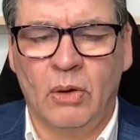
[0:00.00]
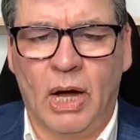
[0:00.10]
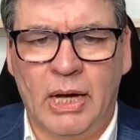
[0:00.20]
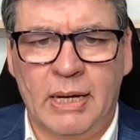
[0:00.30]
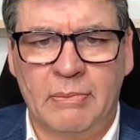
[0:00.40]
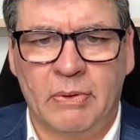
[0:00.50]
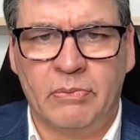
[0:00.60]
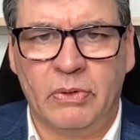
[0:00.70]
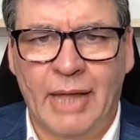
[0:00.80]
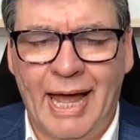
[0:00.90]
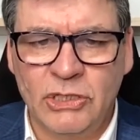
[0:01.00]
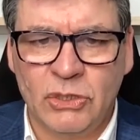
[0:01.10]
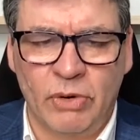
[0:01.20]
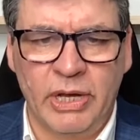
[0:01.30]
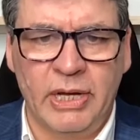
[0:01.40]

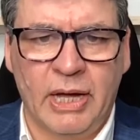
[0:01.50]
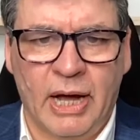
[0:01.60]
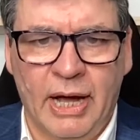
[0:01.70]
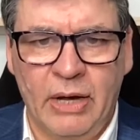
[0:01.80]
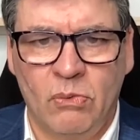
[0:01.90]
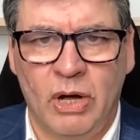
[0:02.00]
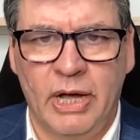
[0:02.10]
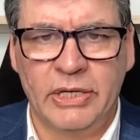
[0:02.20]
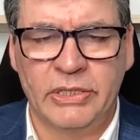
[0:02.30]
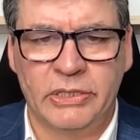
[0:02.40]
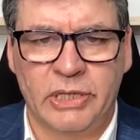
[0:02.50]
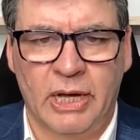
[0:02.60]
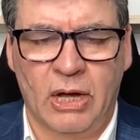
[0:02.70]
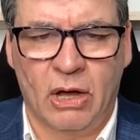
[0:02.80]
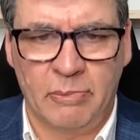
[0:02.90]
Last week, I was
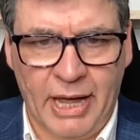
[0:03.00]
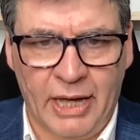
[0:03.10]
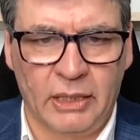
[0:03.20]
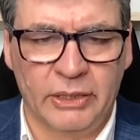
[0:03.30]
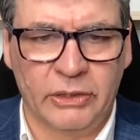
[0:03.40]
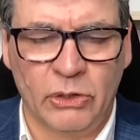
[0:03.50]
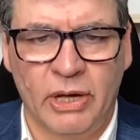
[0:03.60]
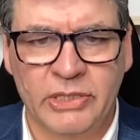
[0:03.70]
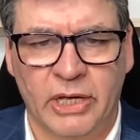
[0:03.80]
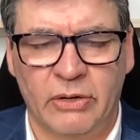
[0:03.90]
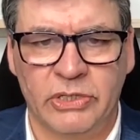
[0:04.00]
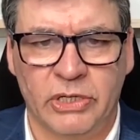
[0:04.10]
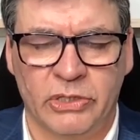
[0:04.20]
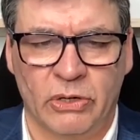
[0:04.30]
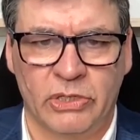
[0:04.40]
on a panel at the U.S. Energy
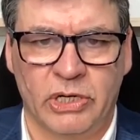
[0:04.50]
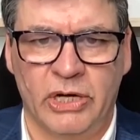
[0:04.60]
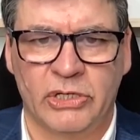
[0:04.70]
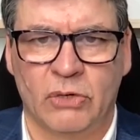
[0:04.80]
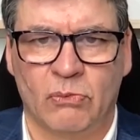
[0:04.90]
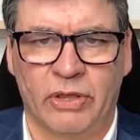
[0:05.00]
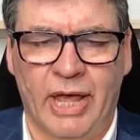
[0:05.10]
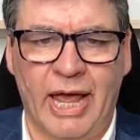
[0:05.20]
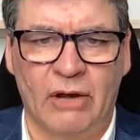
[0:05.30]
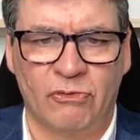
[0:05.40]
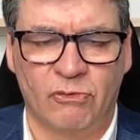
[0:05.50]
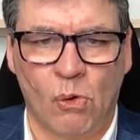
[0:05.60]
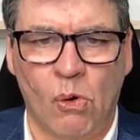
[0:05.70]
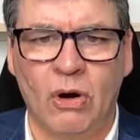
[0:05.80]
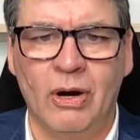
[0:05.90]
Association where they had
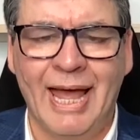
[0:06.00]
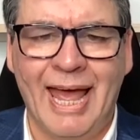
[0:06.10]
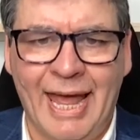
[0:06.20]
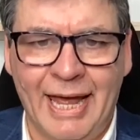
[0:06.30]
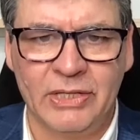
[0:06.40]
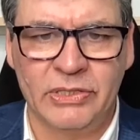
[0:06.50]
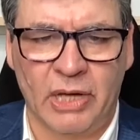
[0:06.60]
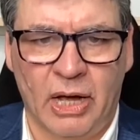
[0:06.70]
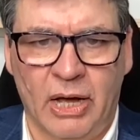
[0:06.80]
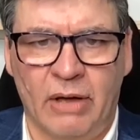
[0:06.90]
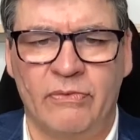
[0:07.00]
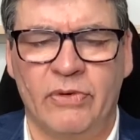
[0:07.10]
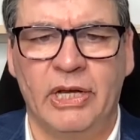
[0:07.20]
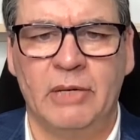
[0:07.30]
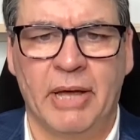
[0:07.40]
four heads of
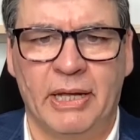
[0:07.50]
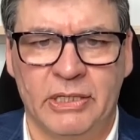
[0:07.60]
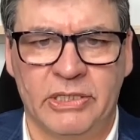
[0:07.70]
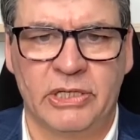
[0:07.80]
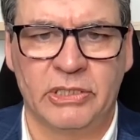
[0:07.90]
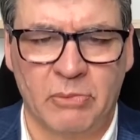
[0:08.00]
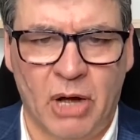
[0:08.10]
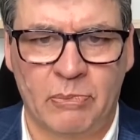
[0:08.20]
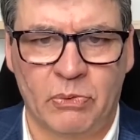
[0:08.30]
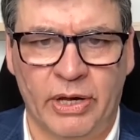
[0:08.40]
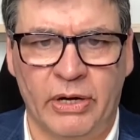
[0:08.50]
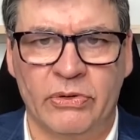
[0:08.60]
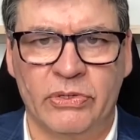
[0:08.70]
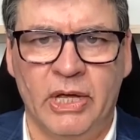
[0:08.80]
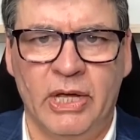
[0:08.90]
independent system
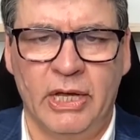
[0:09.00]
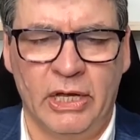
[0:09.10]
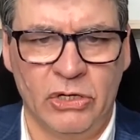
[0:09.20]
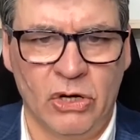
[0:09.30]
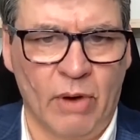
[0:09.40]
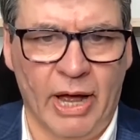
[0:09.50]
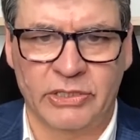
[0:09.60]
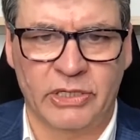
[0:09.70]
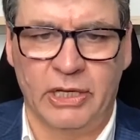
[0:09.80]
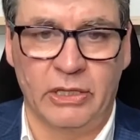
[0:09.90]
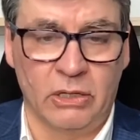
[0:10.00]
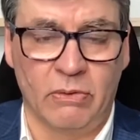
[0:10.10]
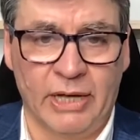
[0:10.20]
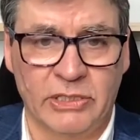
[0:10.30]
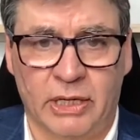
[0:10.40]
operators in the
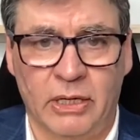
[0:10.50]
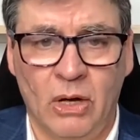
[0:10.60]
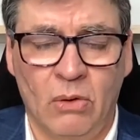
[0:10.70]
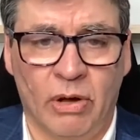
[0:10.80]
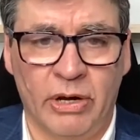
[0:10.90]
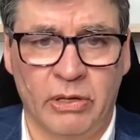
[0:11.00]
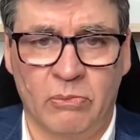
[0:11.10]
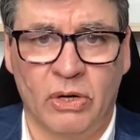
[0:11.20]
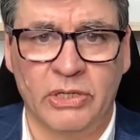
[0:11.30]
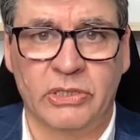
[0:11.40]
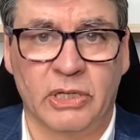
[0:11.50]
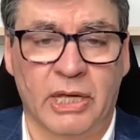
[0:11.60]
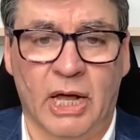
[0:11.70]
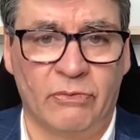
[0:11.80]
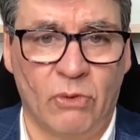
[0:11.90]
U.S. Like one of them was
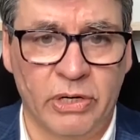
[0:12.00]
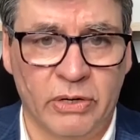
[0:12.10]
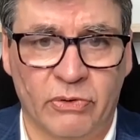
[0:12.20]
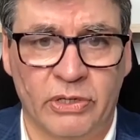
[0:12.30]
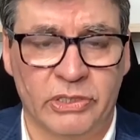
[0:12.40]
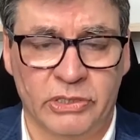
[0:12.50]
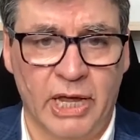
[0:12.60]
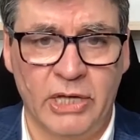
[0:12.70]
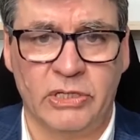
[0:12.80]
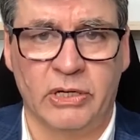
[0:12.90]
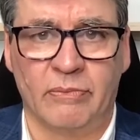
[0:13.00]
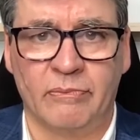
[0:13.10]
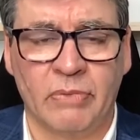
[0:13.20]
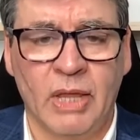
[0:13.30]
California, for instance, KCO.